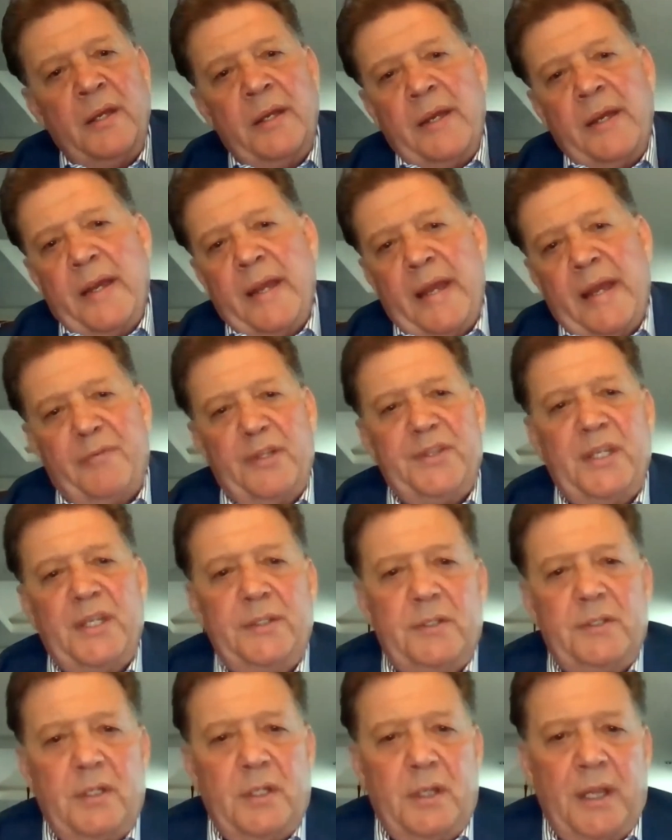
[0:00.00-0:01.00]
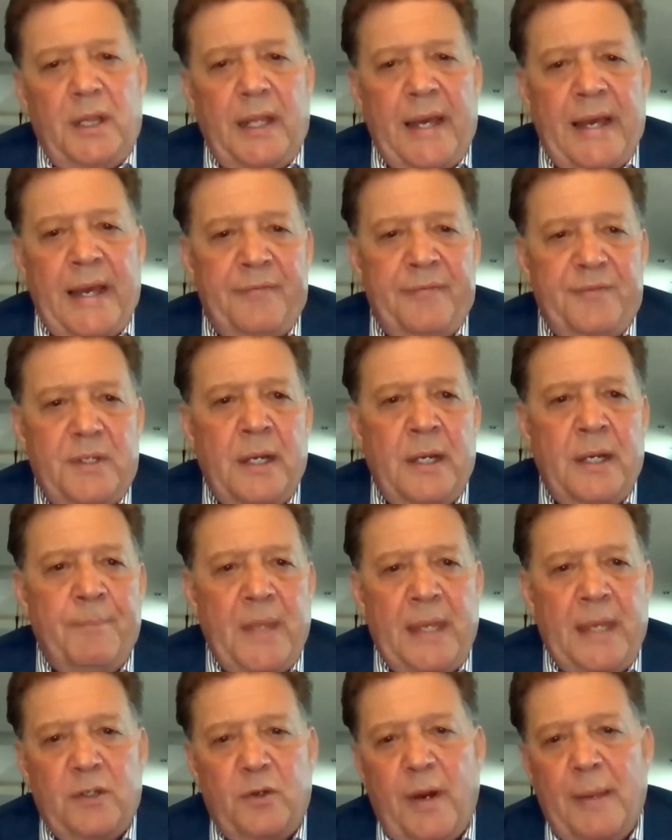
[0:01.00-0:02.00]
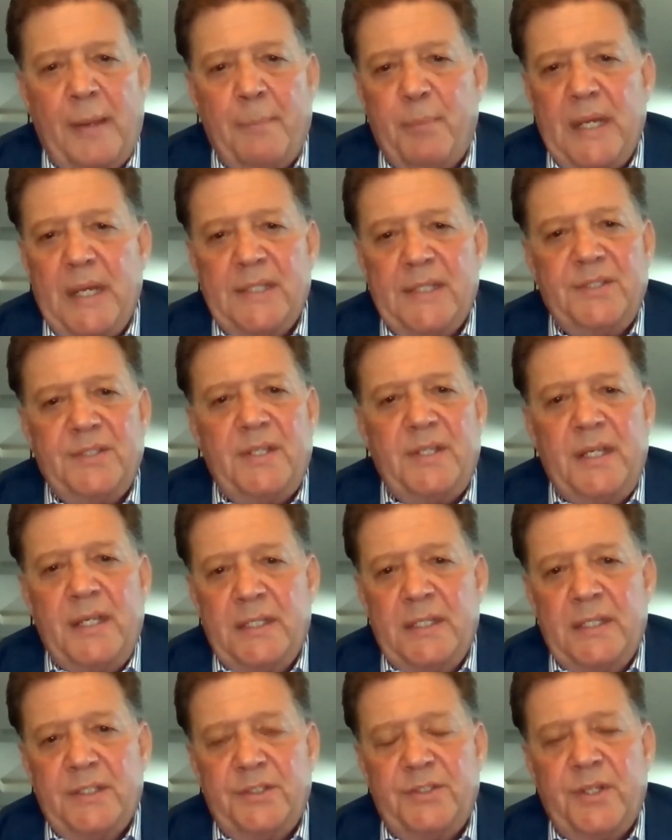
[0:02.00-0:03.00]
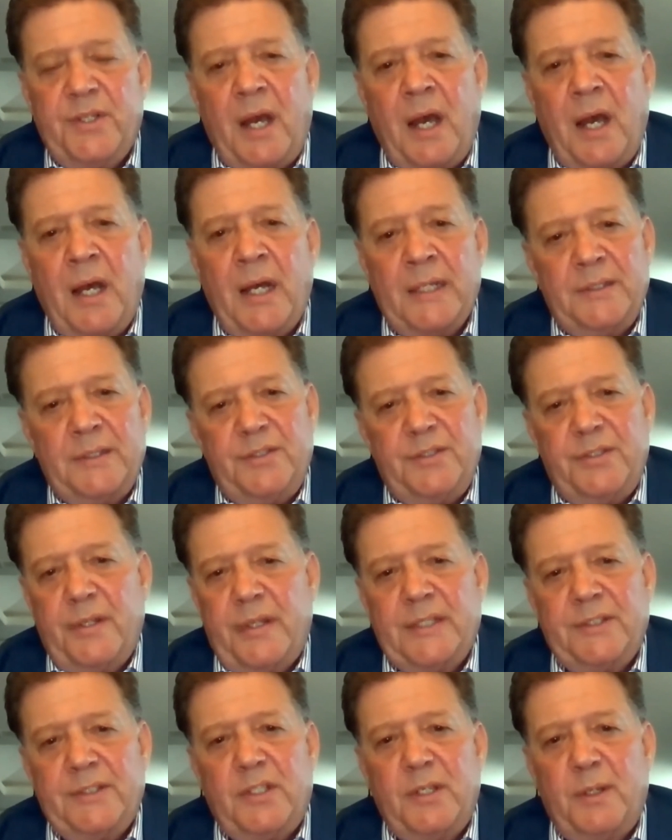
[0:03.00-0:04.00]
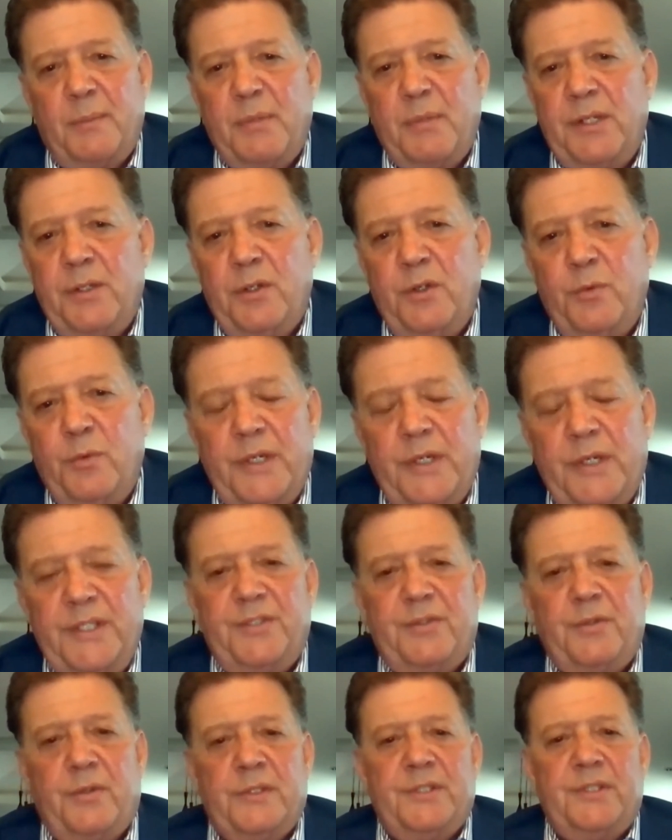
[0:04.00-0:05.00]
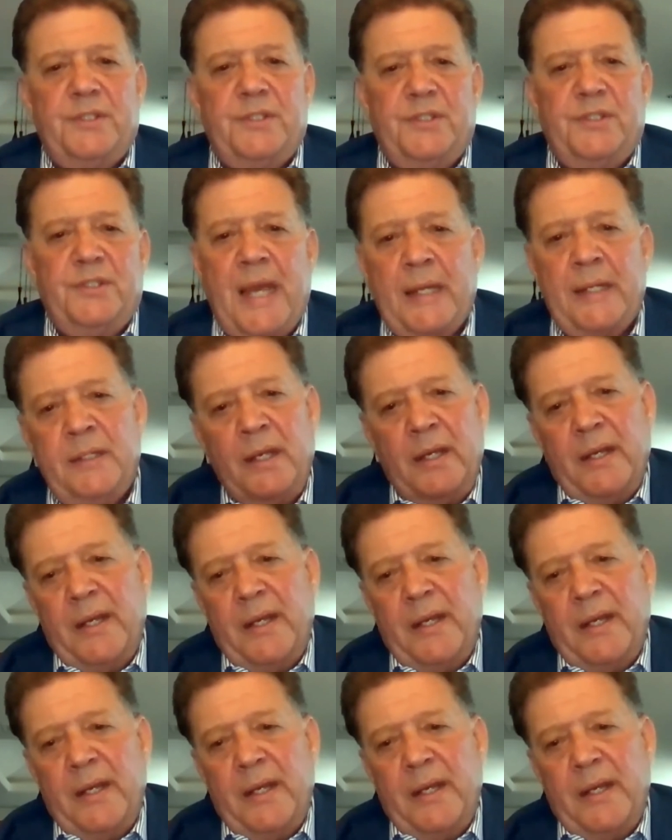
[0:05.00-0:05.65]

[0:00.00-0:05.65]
Everything to the left at Grande-Bestia is not. So that's going to be new resources added.